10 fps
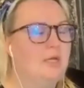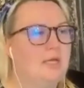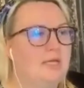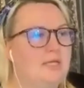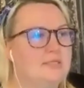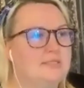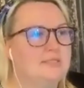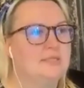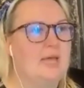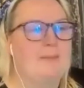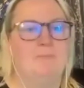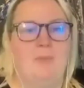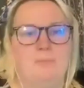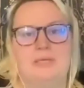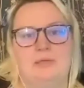it's that
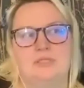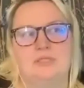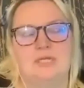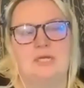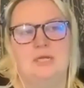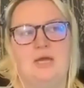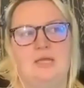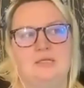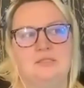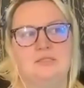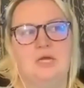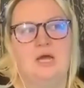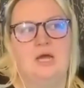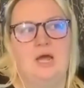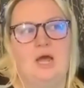mum guilt, isn't it? And
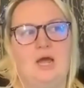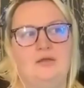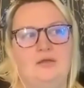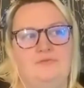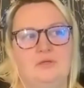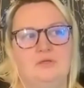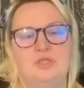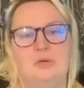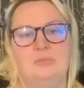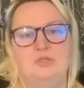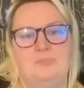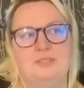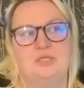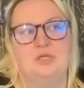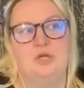I feel so much
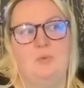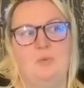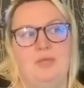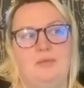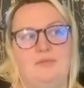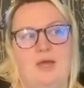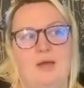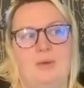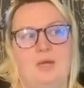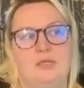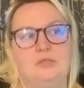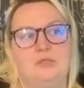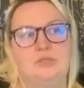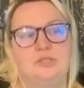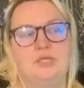better knowing that my
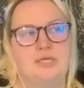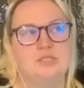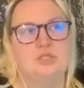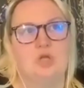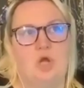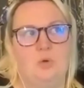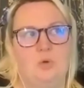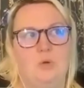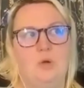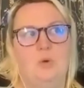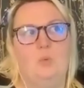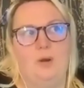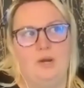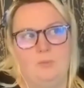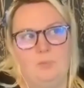kids know
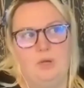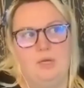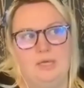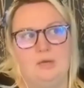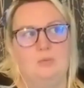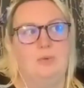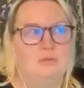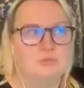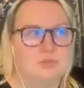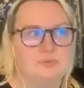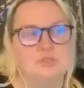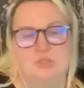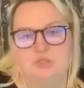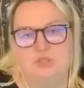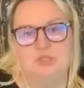when I'm working, when I'm doing
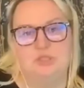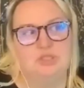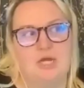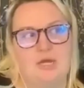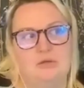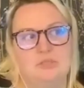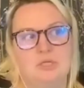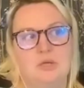such and such else,